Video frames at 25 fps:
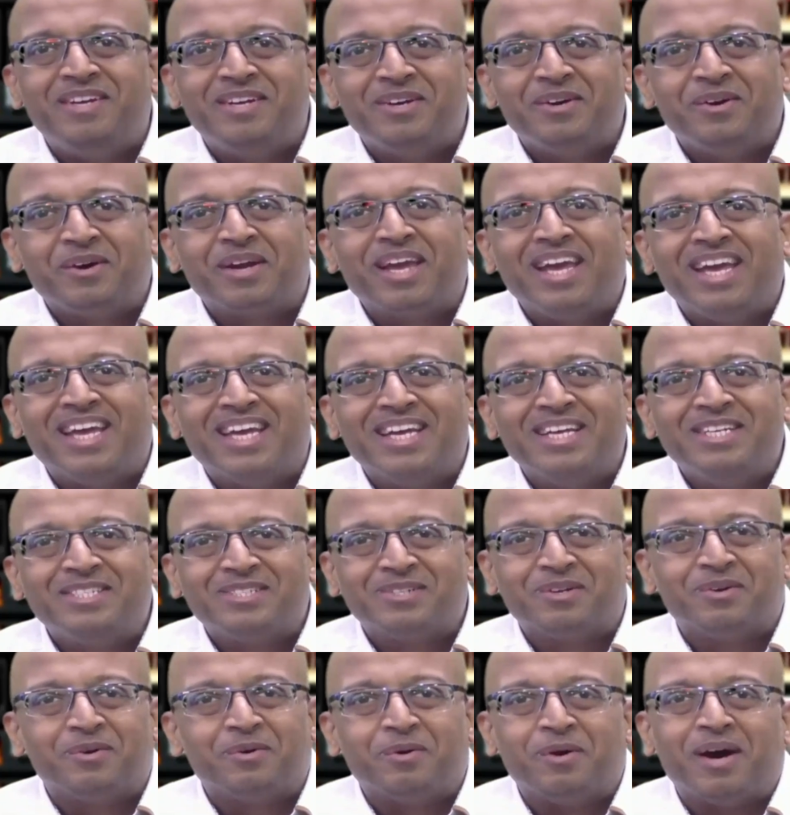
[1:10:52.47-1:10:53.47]
Okay,
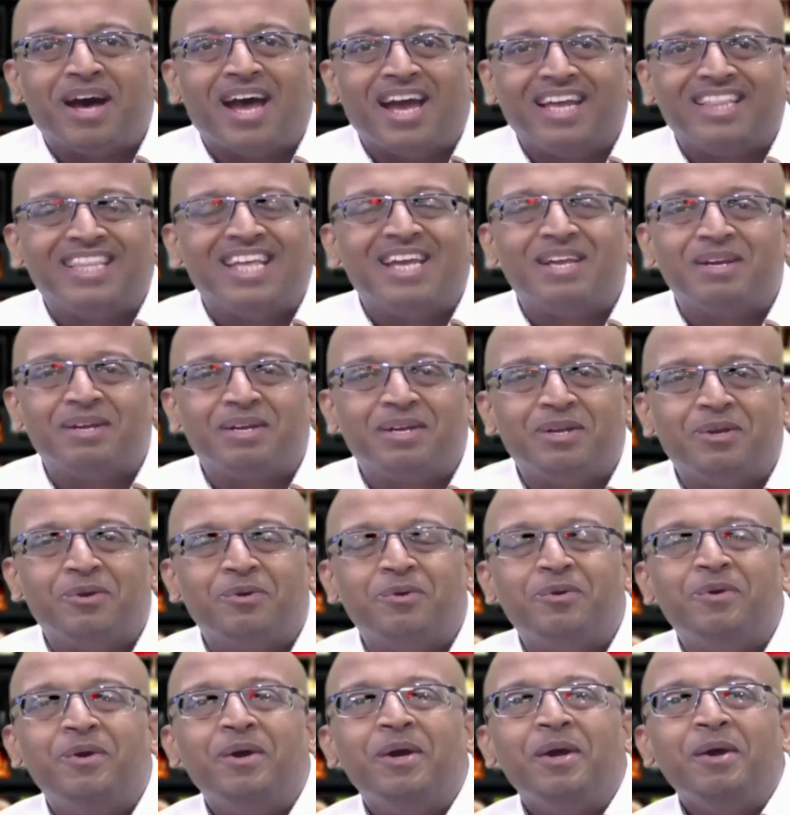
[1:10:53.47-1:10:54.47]
so I think
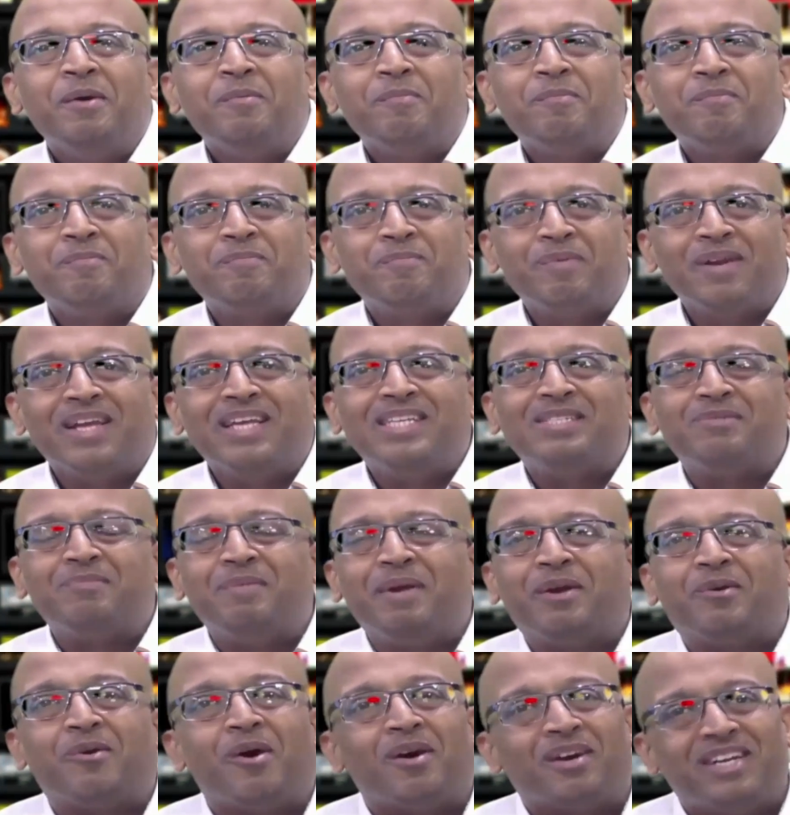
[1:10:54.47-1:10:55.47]
you please
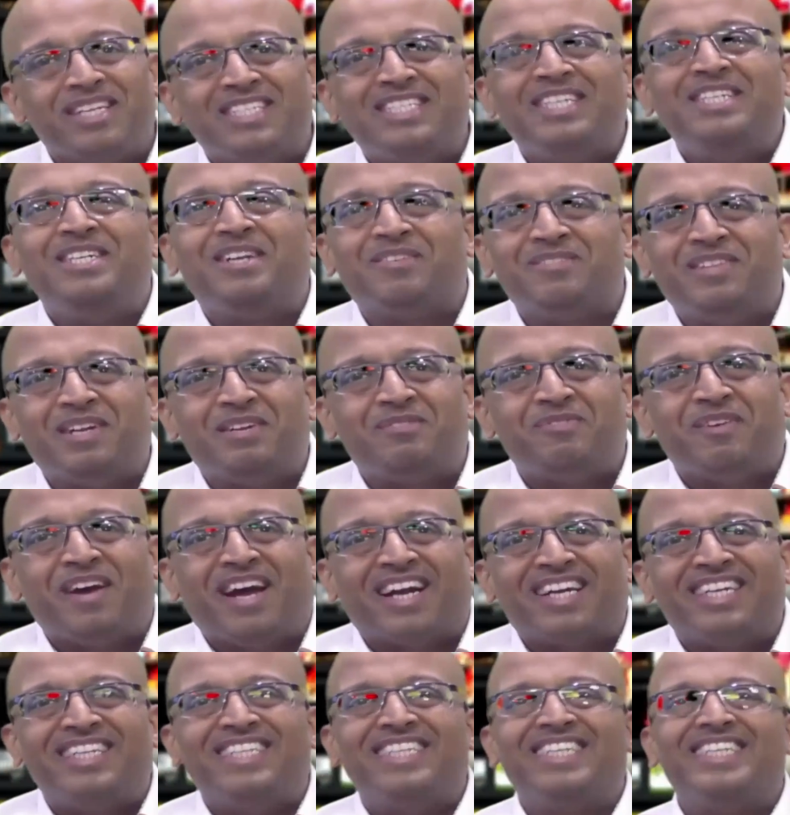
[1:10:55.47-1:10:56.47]
be cognizant of that
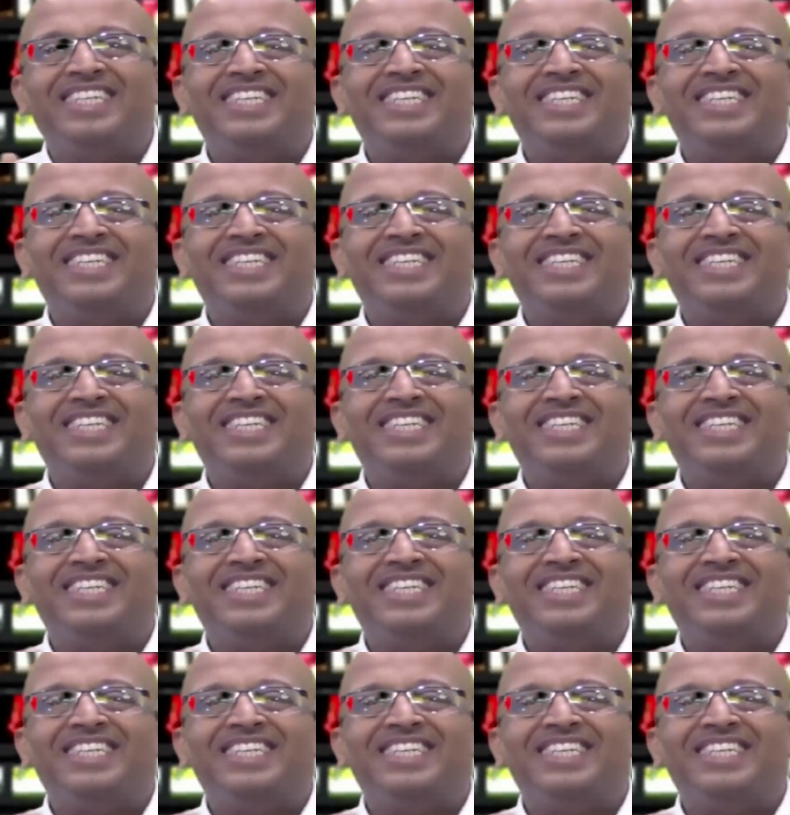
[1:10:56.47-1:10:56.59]
fact.